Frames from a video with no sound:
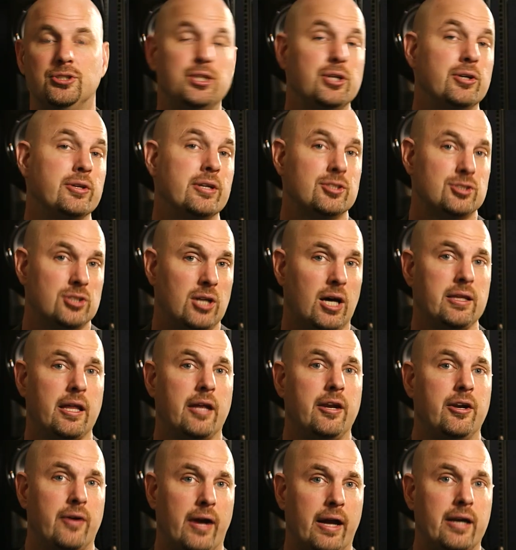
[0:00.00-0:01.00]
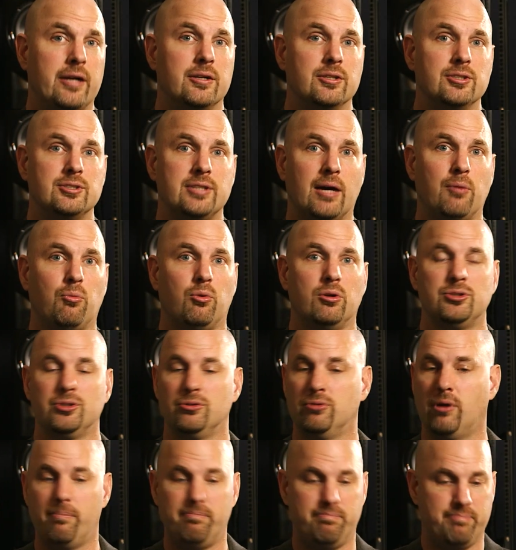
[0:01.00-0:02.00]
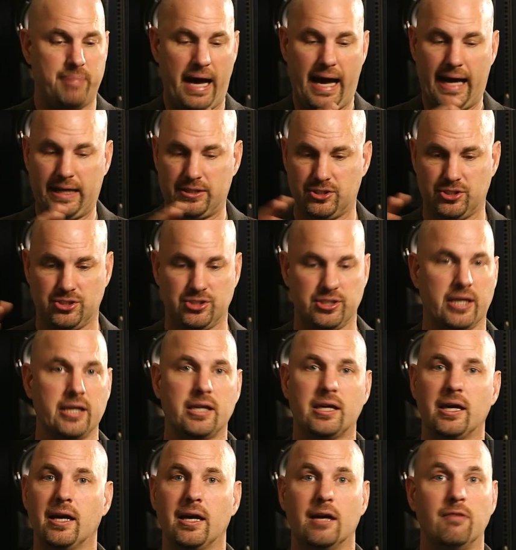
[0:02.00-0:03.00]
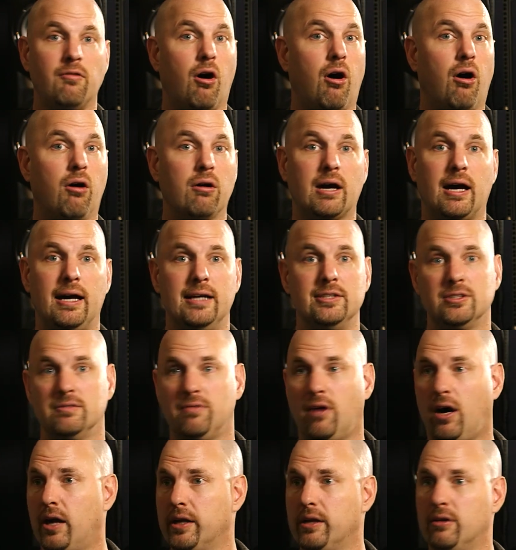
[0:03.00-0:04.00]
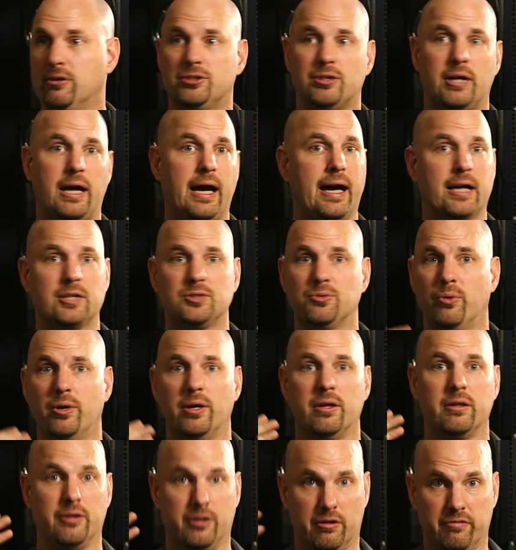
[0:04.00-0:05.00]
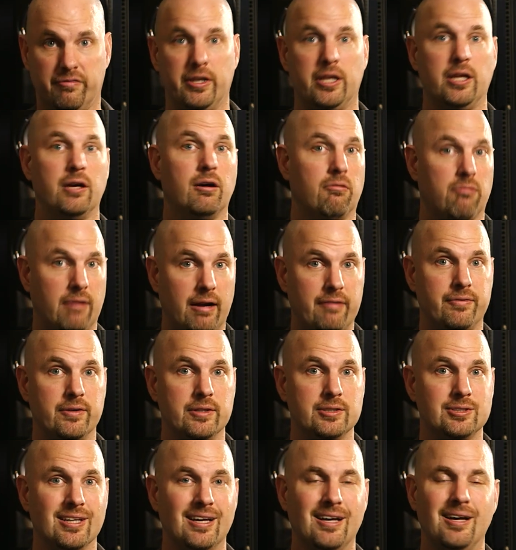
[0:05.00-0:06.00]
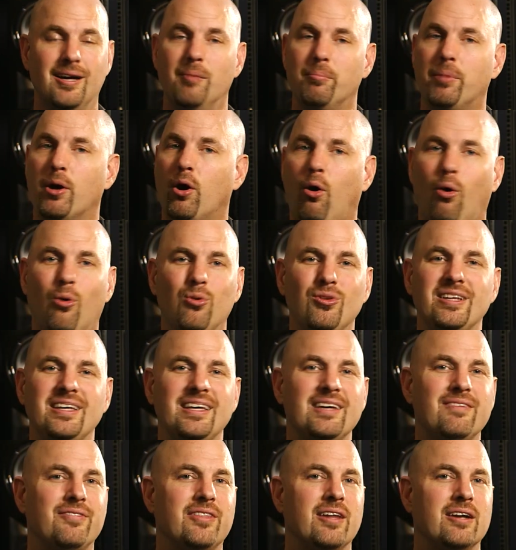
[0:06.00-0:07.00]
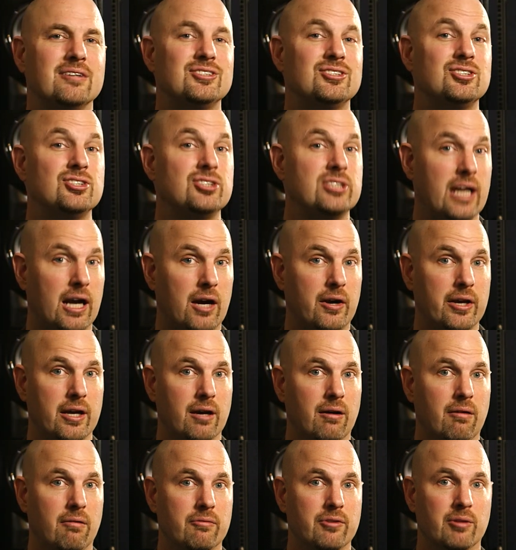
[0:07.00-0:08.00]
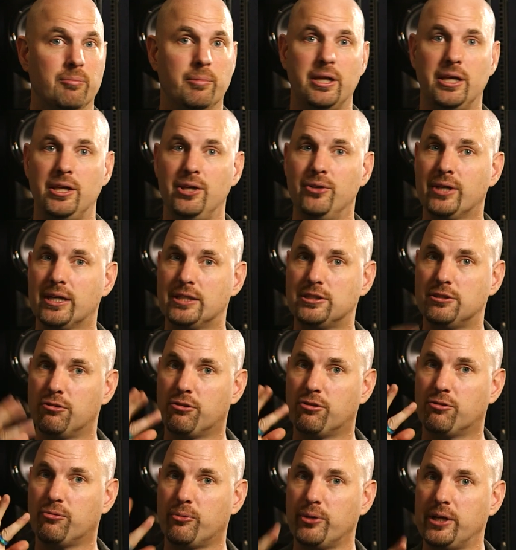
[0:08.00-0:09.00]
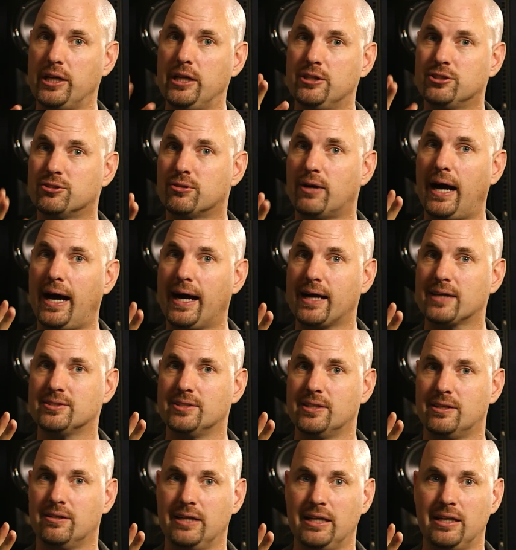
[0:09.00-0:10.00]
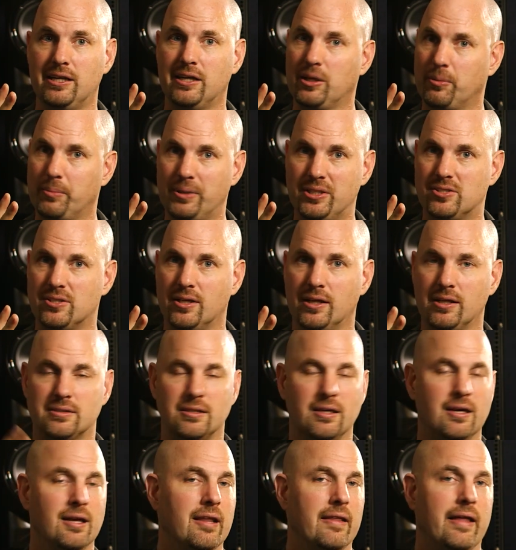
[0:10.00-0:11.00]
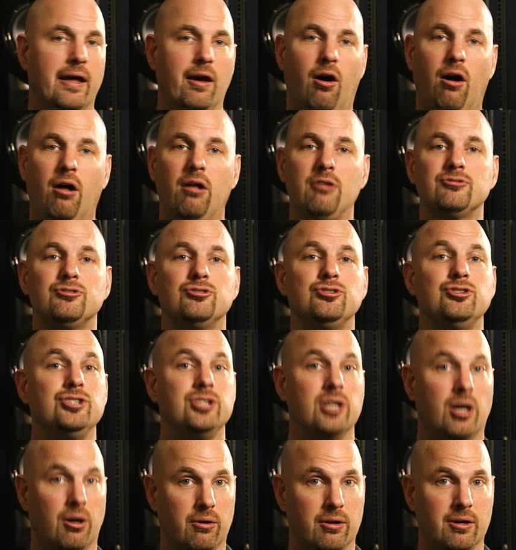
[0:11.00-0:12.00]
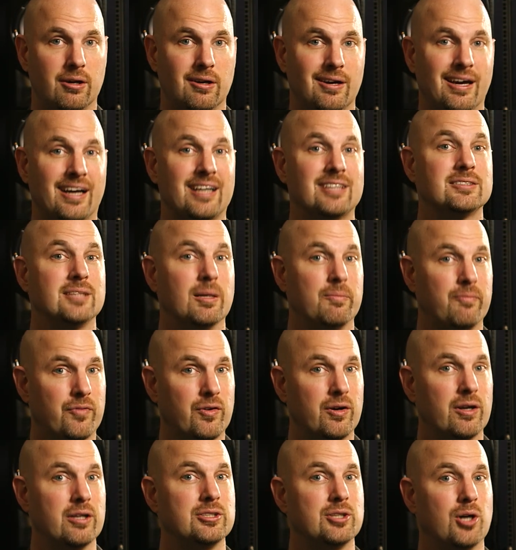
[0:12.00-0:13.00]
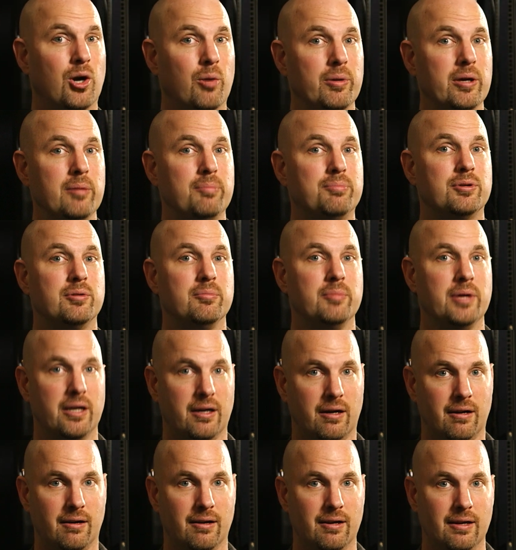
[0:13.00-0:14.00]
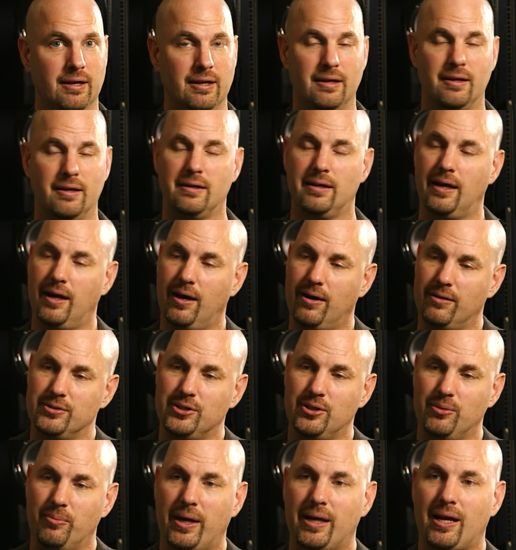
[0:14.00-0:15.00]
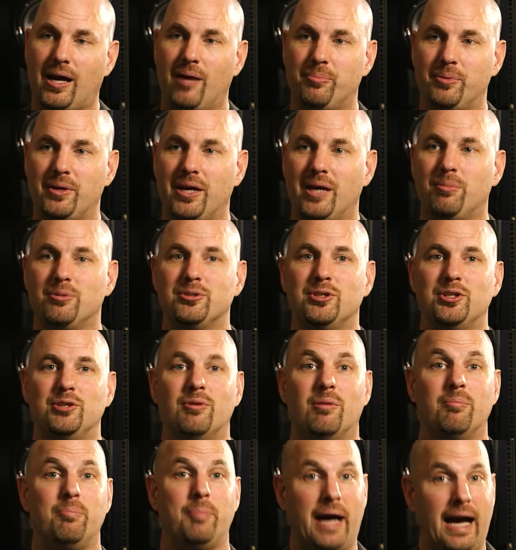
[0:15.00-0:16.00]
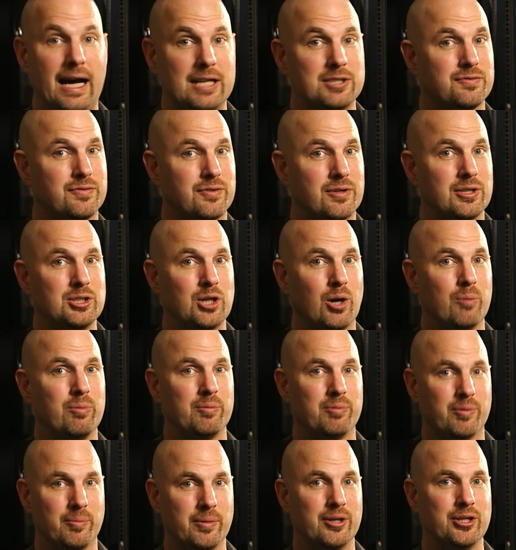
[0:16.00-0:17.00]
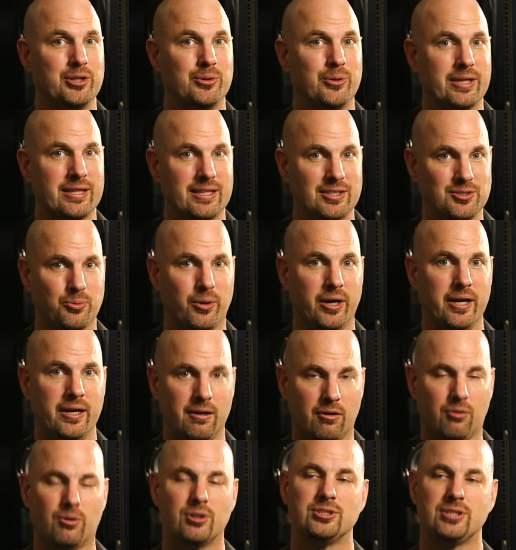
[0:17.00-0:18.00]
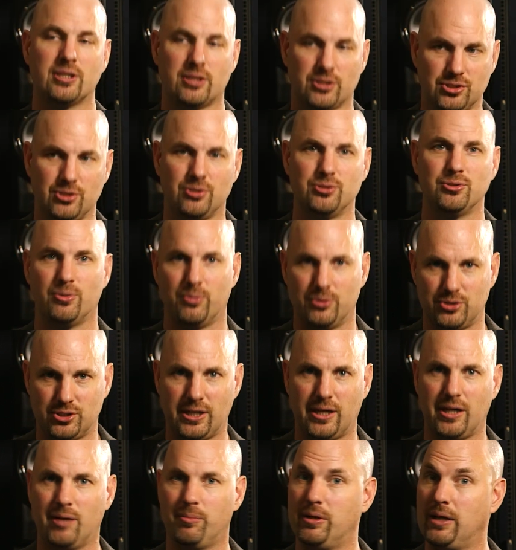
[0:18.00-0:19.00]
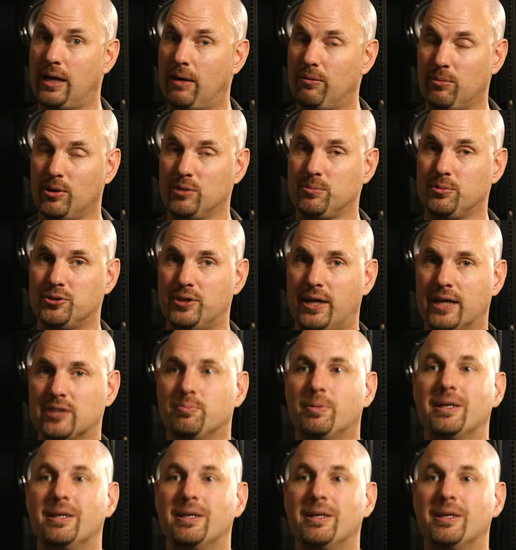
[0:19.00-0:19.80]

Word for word: Sure, there's nonlinear editors that will do a batch syncing of all kinds of audio tracks with your video reference, but only if they're stereo. The minute you get to three tracks that are needing to be synced, they all choke, except for Adobe Premiere. Now, you may not be able to do a batch for Adobe Premiere doing this way. Of course, it'll still do it with stereo, but not with multiple tracks.